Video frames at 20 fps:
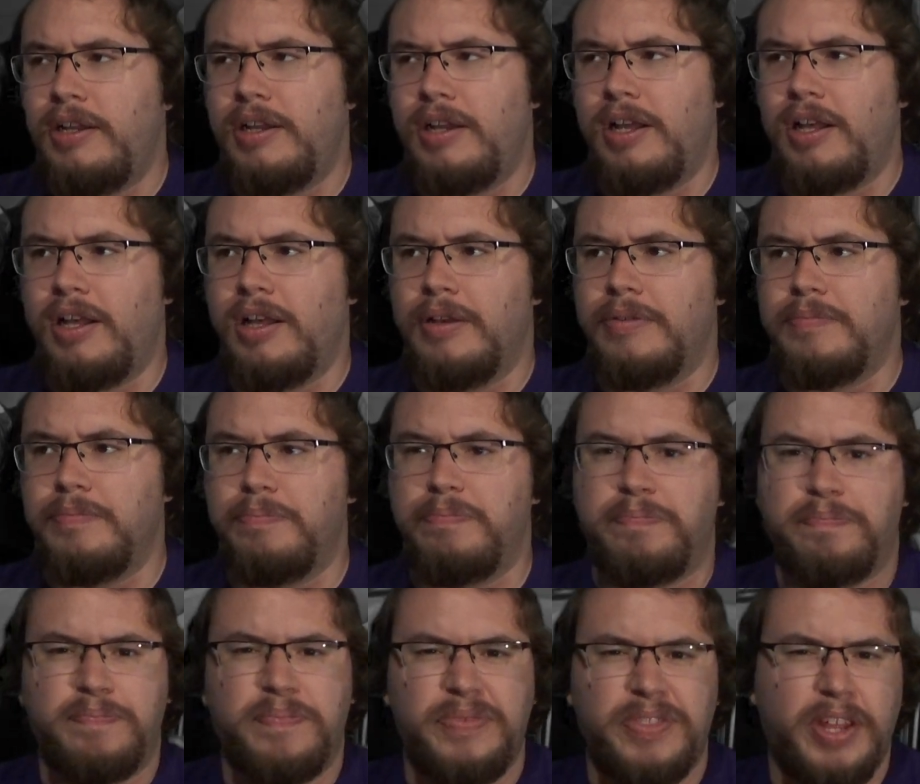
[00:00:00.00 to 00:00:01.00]
uh,
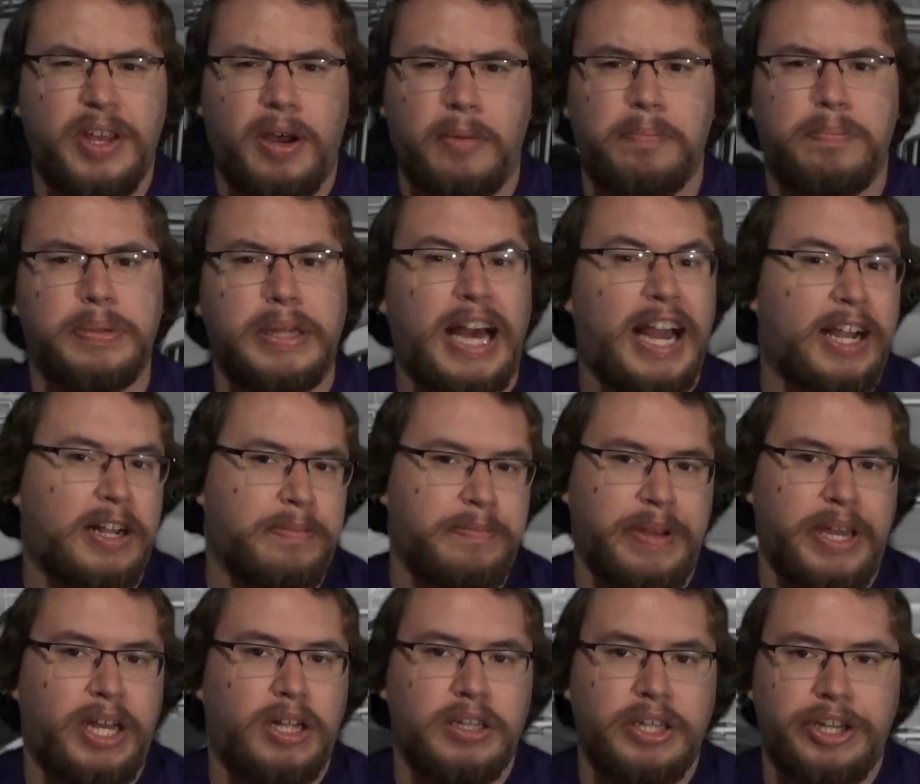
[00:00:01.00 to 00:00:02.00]
a
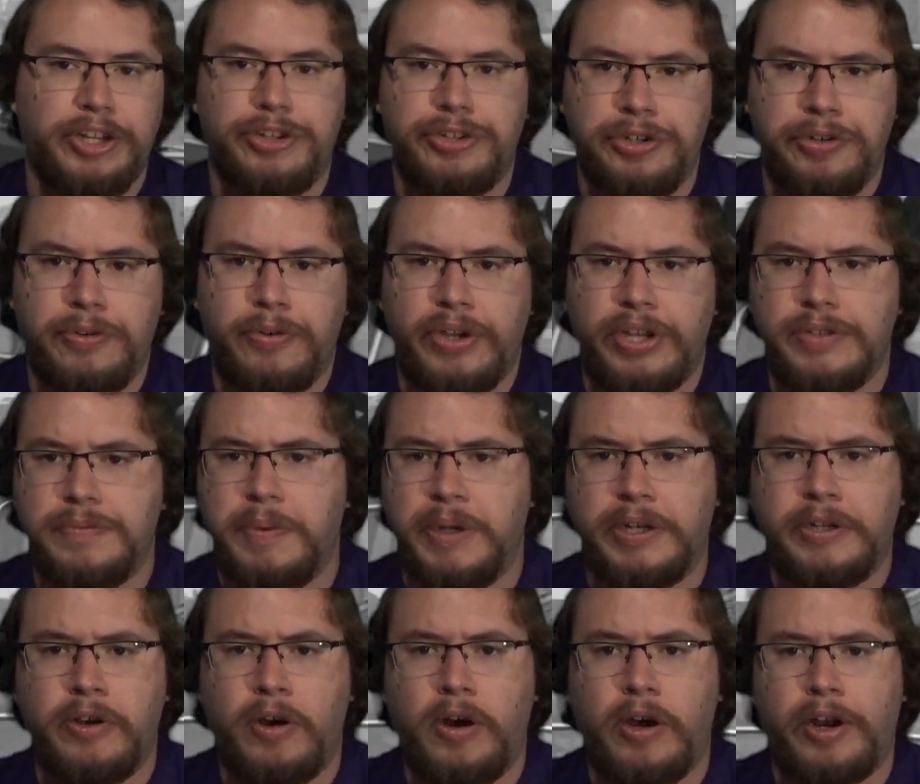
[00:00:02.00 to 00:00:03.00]
blackmail issue he's
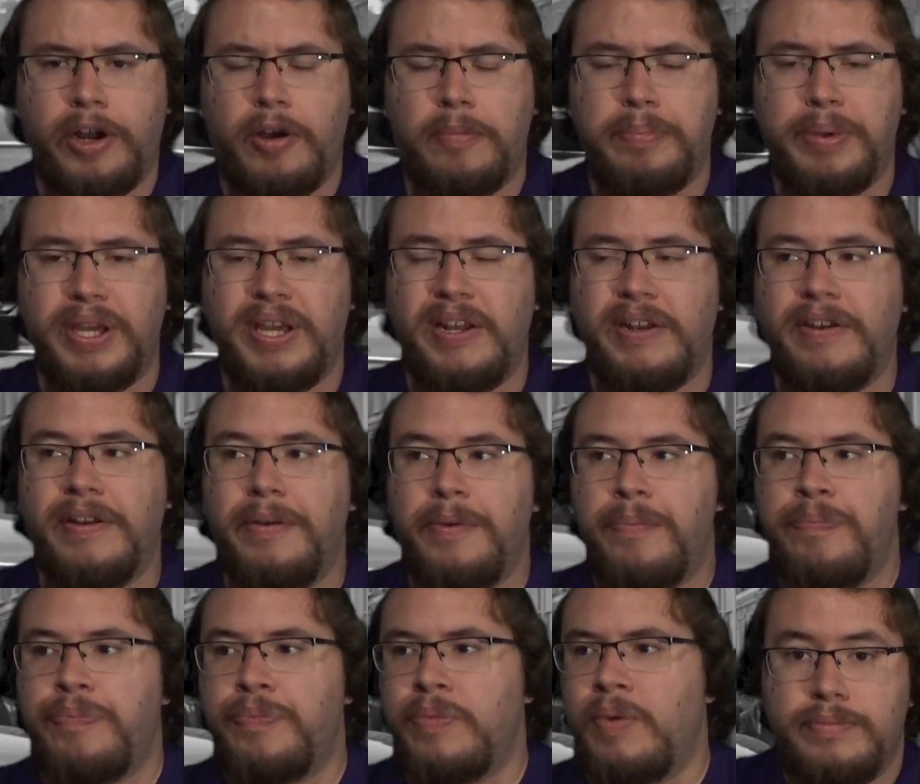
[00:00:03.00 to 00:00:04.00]
been caught up in.
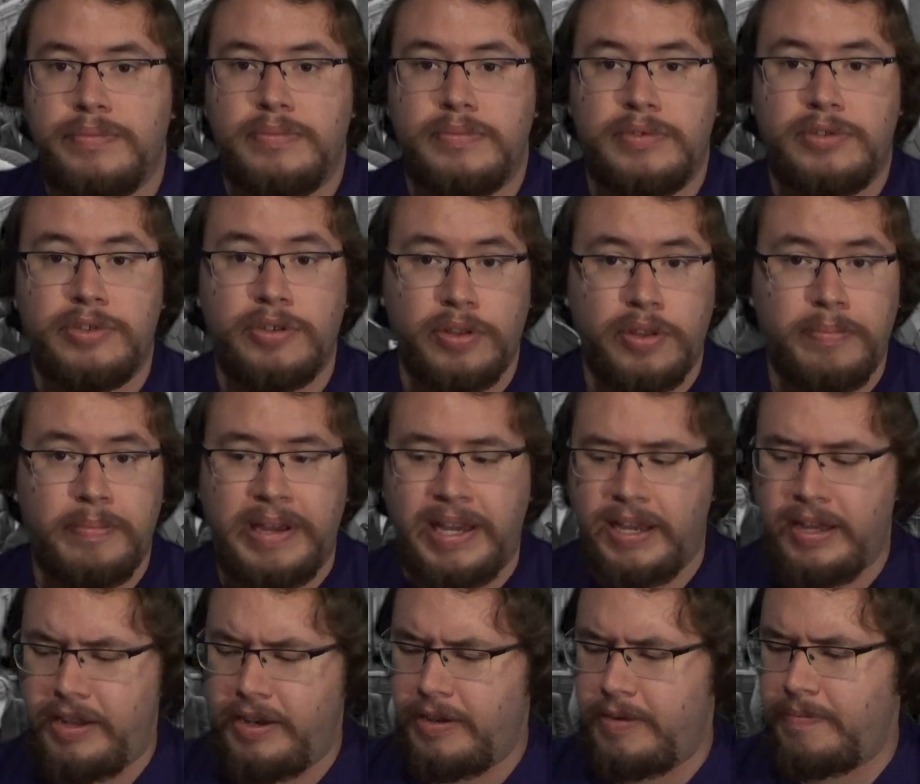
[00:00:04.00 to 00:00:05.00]
So the
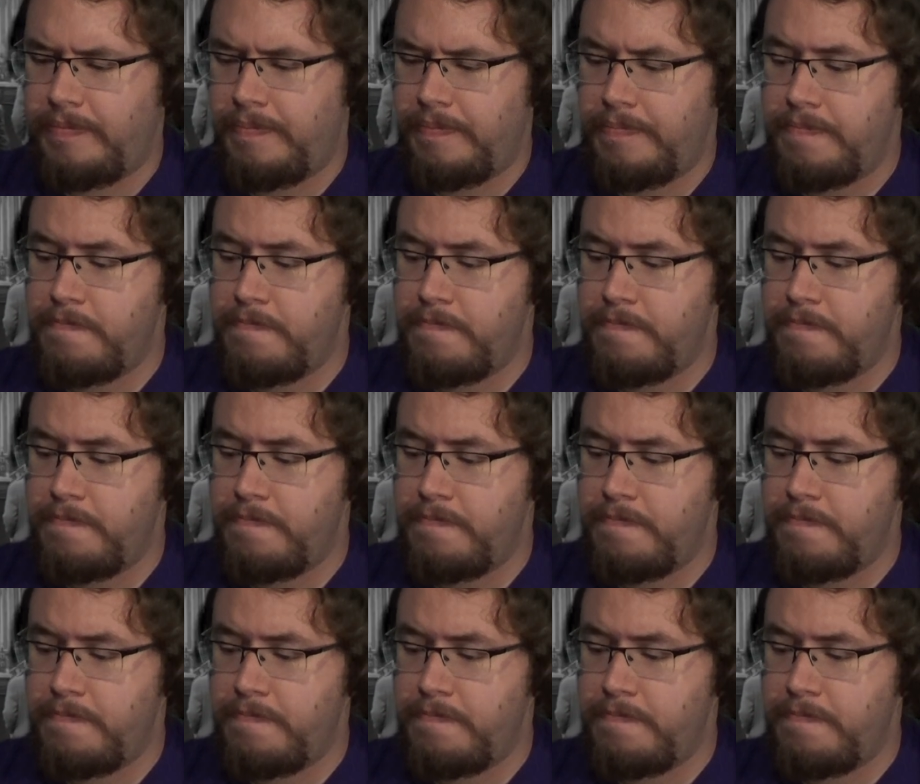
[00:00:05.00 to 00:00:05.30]
man